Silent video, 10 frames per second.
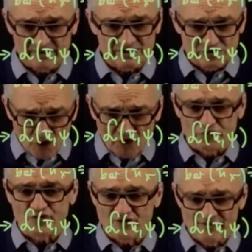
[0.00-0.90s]
is
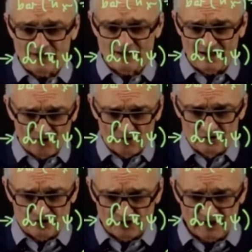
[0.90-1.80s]
non-trivial
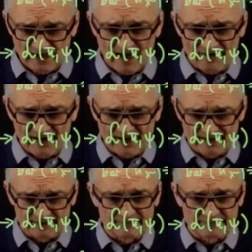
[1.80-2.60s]
also in Rn.